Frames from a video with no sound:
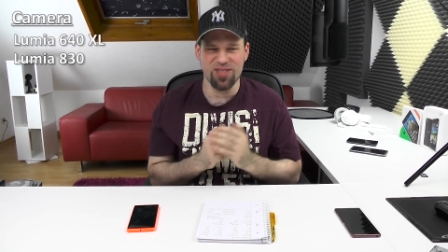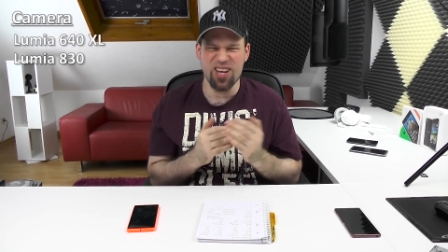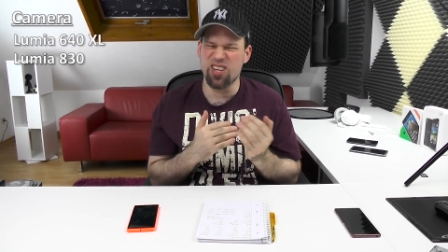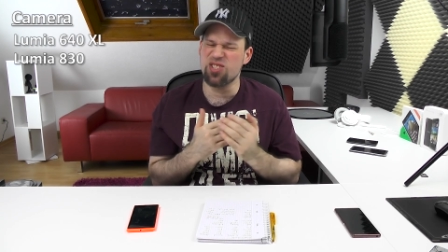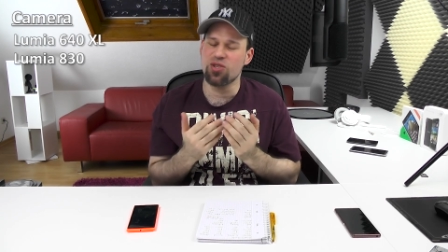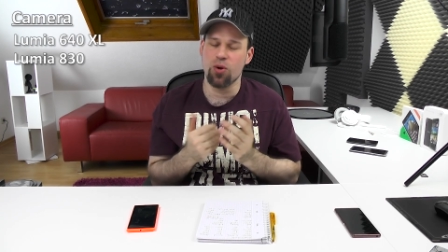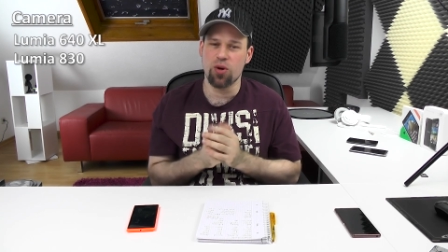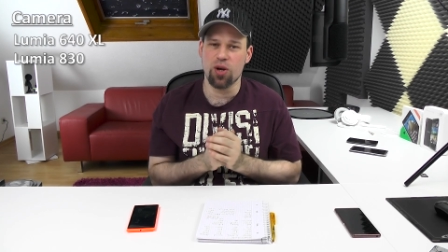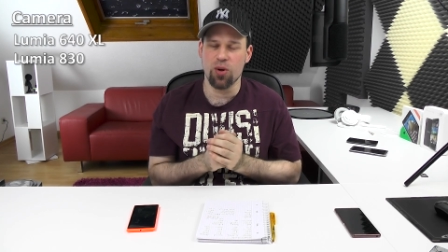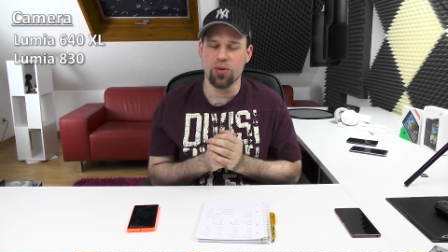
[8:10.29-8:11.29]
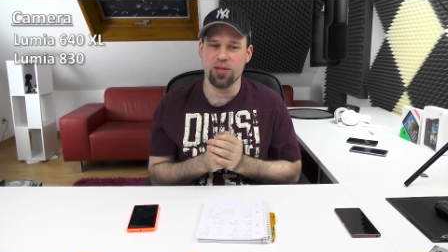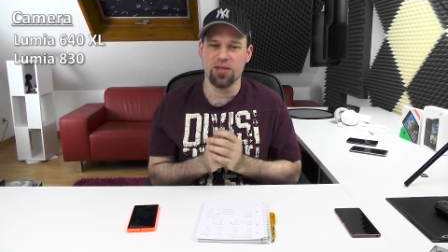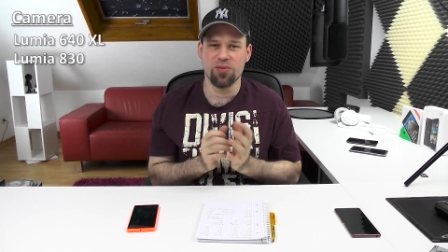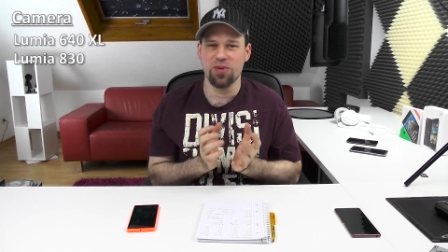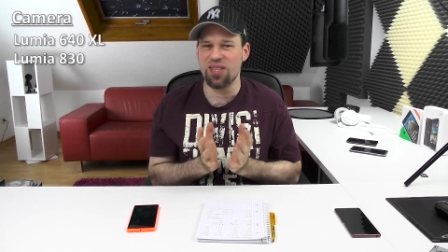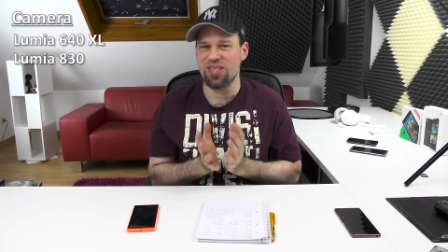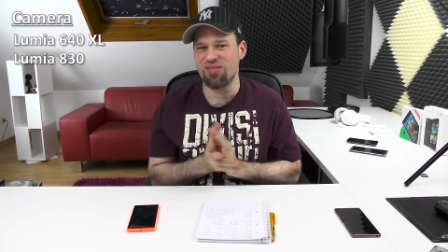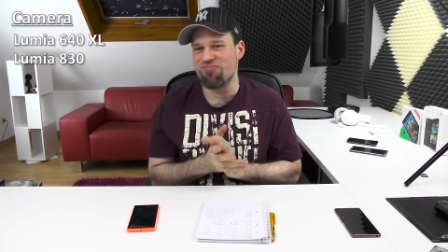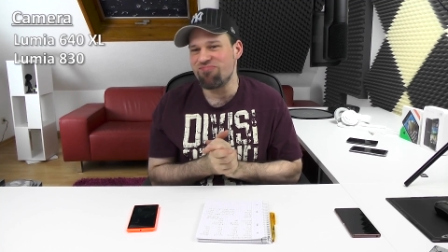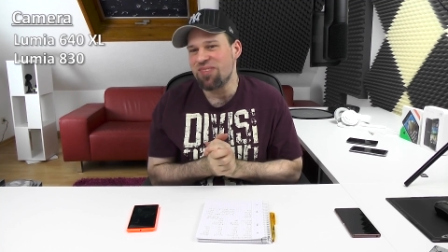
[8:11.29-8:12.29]
They are so close. It's
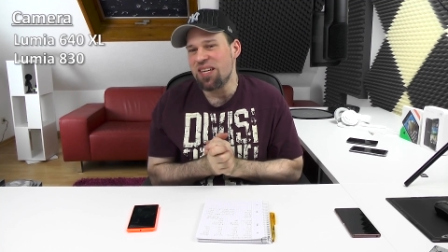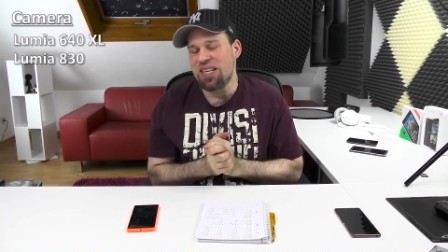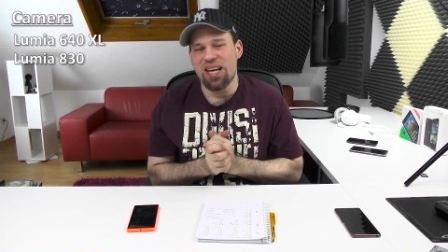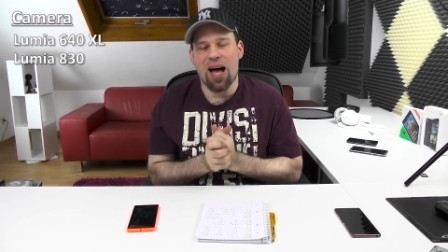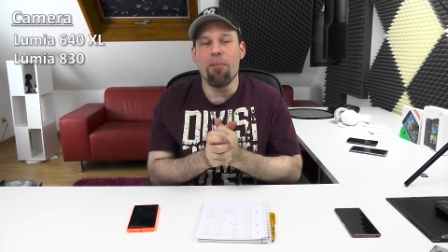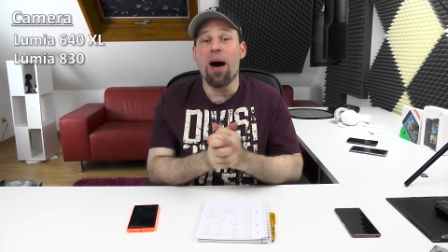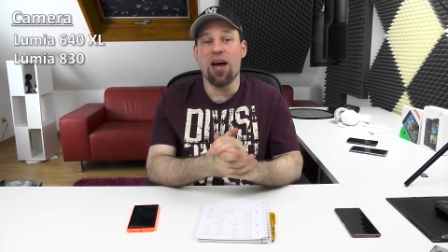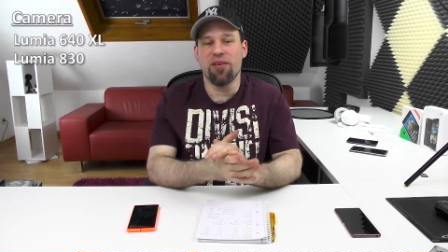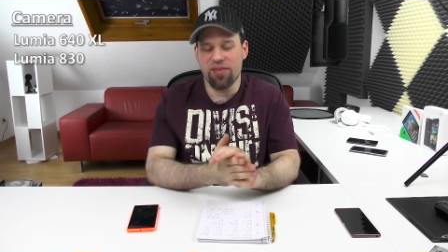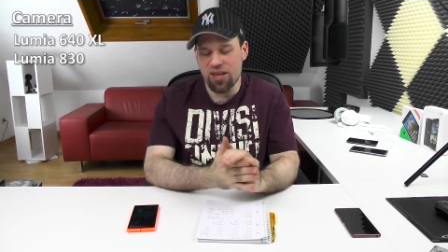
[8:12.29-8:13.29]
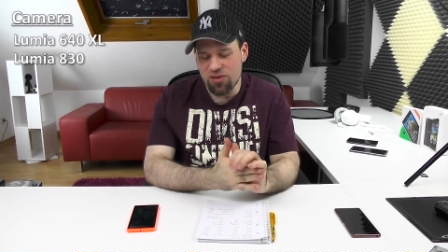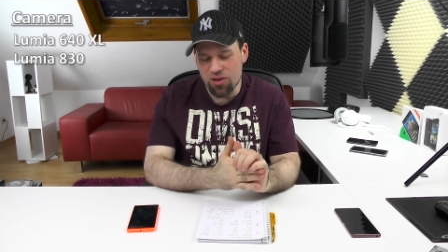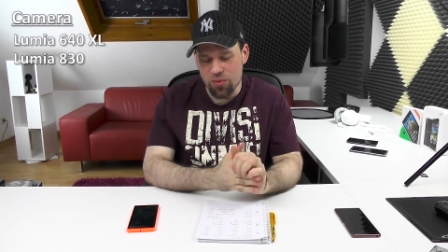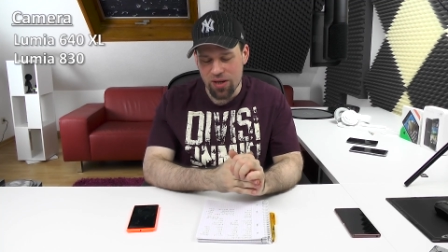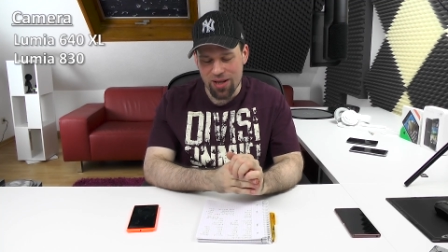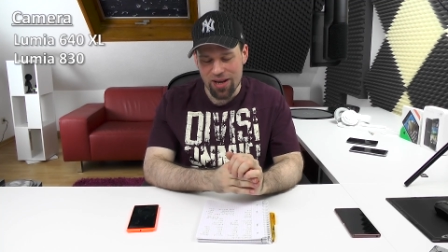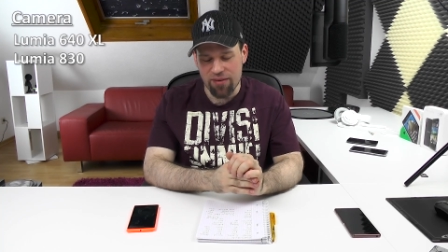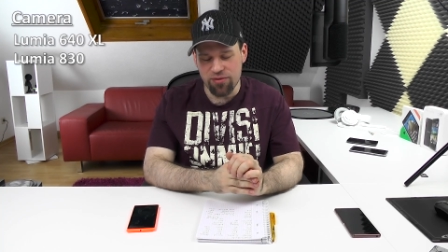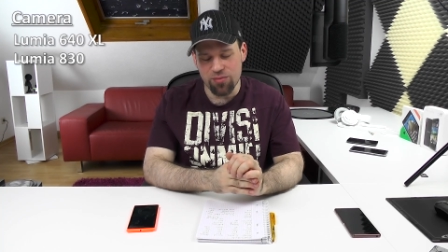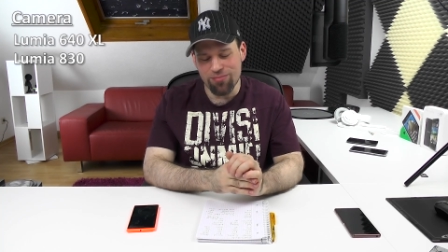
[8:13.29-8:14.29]
really a minor thing and not really
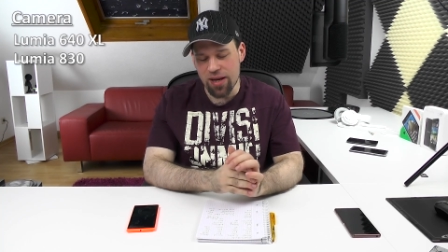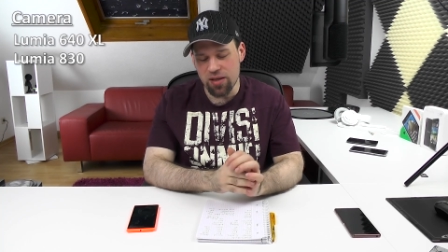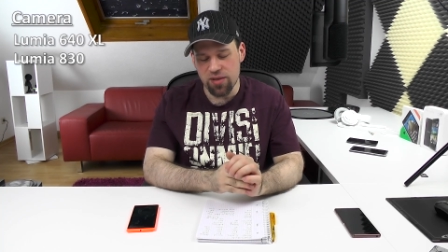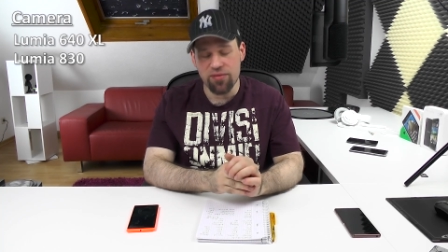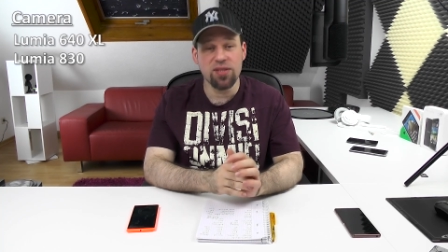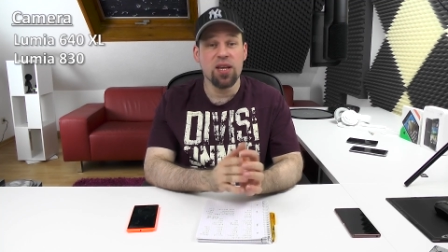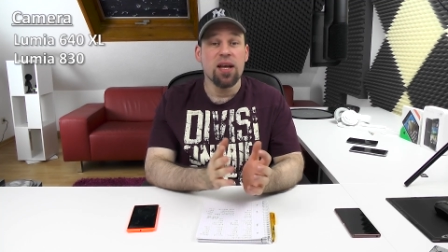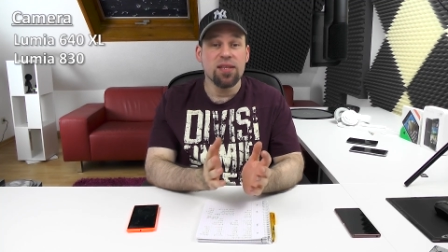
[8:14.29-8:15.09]
enough to make a difference.